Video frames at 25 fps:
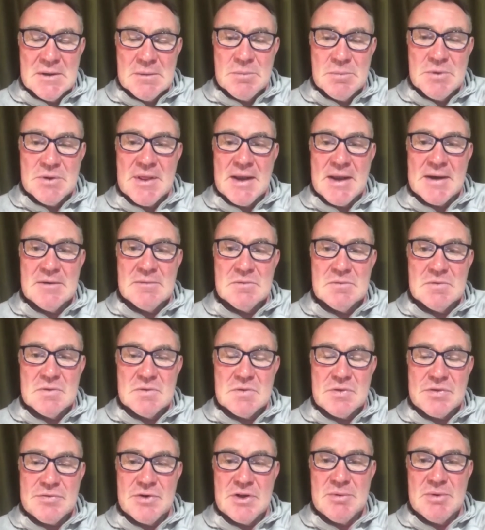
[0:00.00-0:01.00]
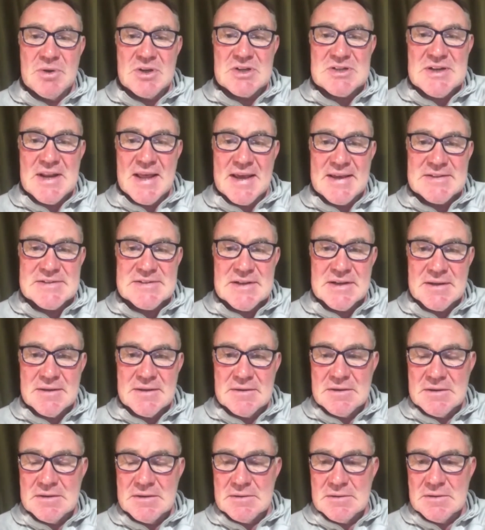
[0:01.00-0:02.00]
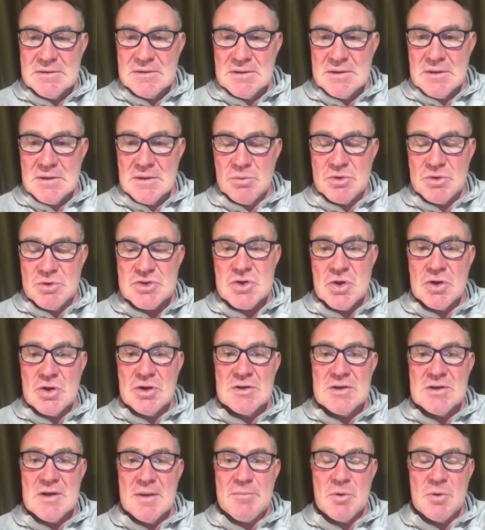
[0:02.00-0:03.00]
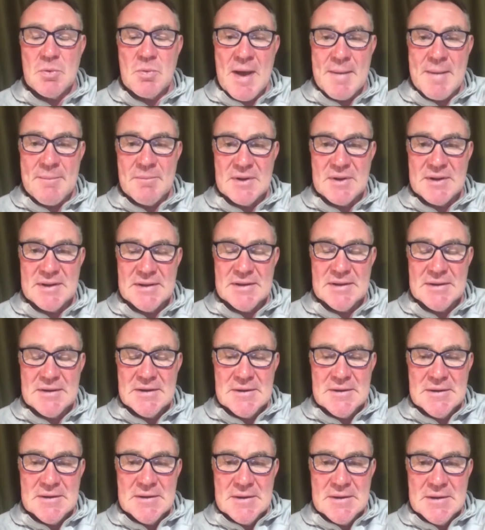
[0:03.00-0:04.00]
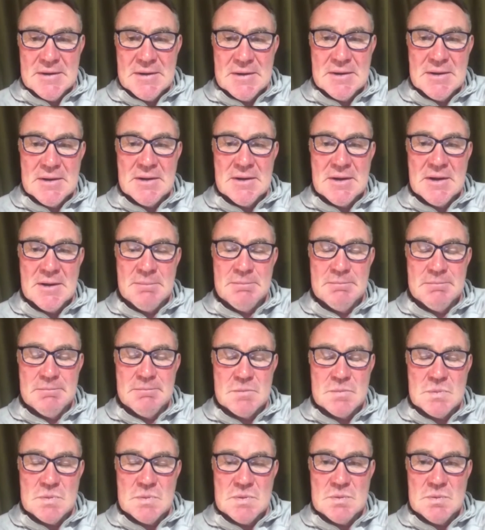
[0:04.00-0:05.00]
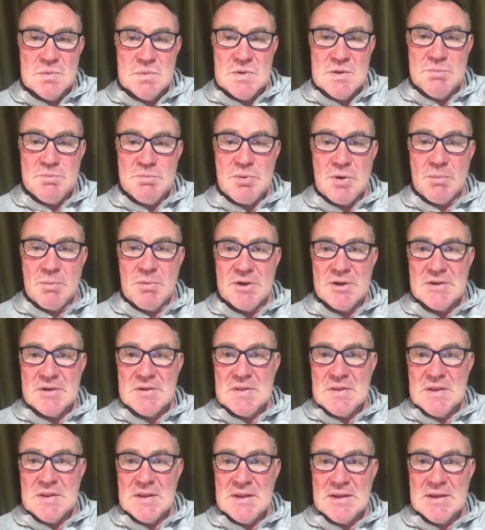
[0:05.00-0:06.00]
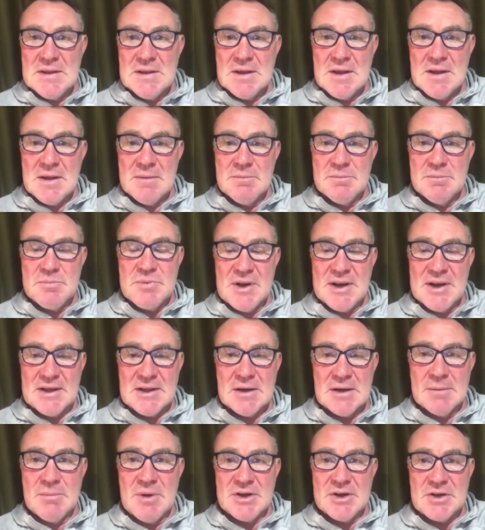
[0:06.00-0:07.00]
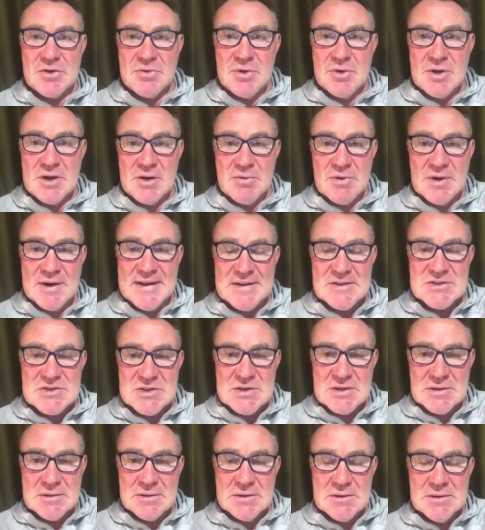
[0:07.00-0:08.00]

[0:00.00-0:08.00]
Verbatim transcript: And then 3 weeks later, we turned up at Wembley, and probably the pinnacle of my career, really, to